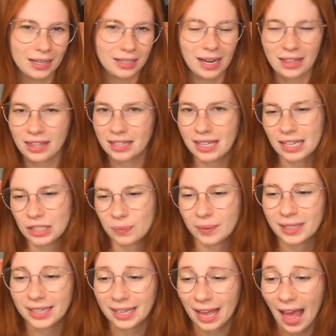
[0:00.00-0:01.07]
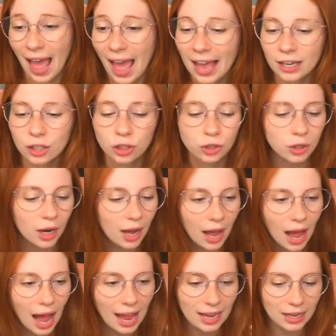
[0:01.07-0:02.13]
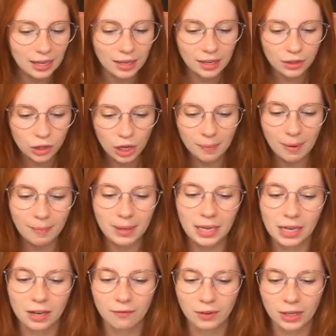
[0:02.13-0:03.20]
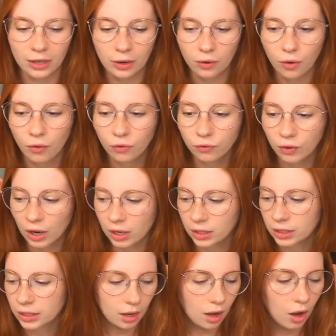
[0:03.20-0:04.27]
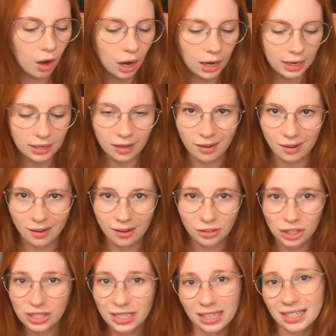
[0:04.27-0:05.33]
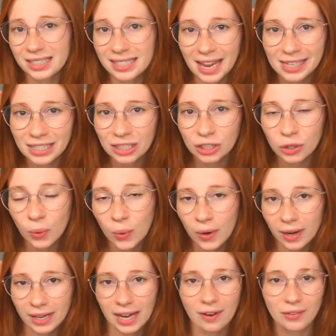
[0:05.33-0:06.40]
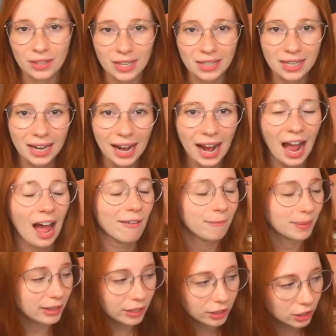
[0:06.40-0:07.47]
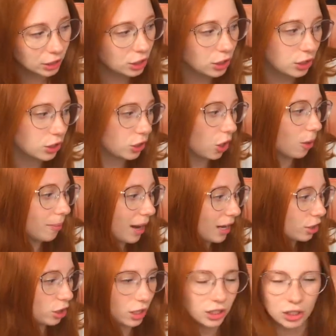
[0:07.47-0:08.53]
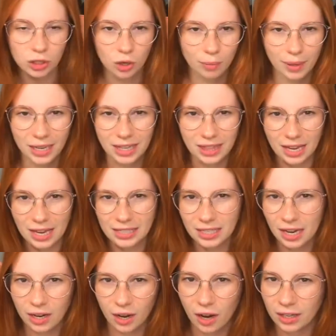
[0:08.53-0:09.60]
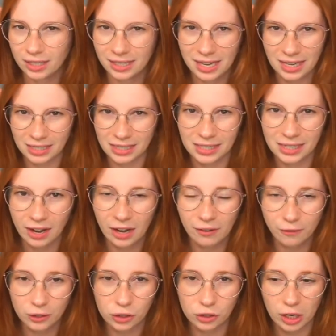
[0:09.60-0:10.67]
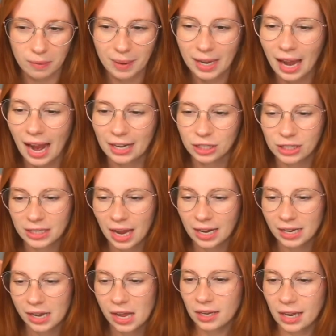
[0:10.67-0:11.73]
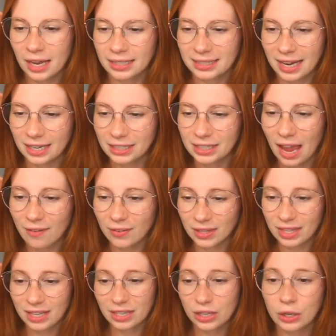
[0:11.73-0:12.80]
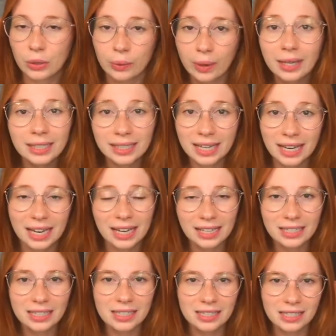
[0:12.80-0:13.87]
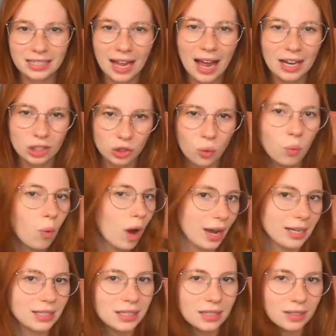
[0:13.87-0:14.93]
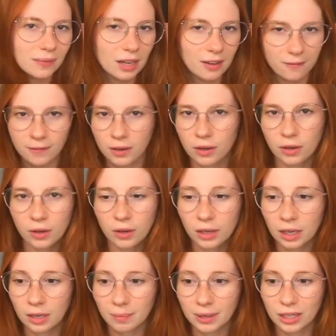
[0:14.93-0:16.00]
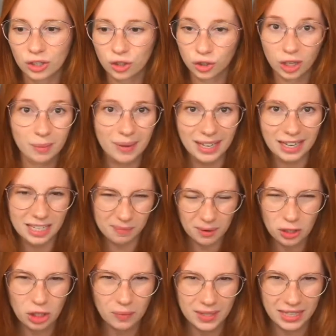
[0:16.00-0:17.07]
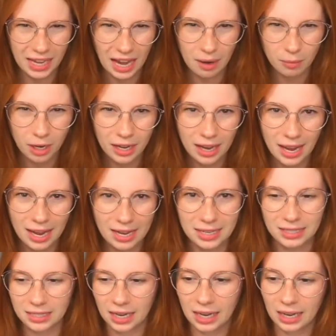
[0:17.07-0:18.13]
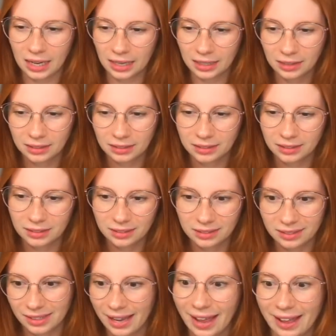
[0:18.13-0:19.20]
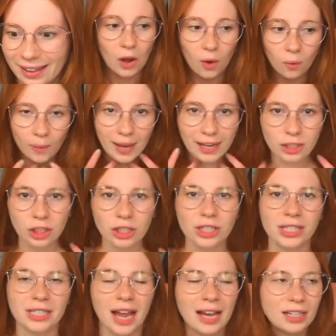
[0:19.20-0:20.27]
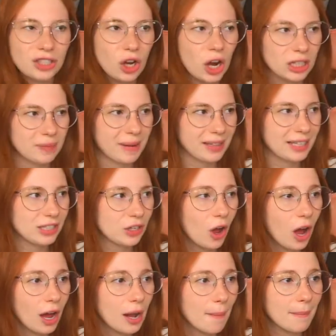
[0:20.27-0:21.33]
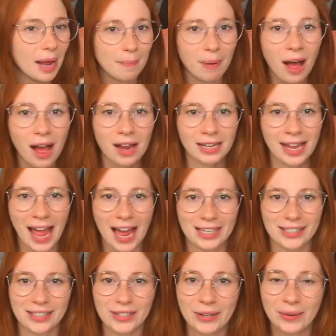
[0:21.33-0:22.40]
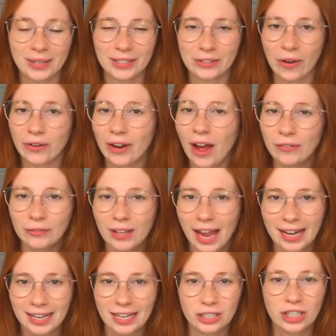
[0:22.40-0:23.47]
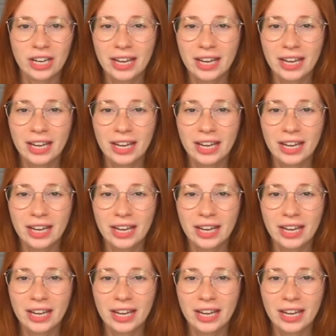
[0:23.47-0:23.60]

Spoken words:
Nothing that's really extra. I thought about making a video first on just like a desk tour and everything that I have, but there's just so much and so many things that are unnecessary for streaming. I just kind of cut down to everything you need / want if you're gonna be streaming, especially with the camera. And yeah, we actually just kind of talked about this on my podcast too. It's called Offline-ish.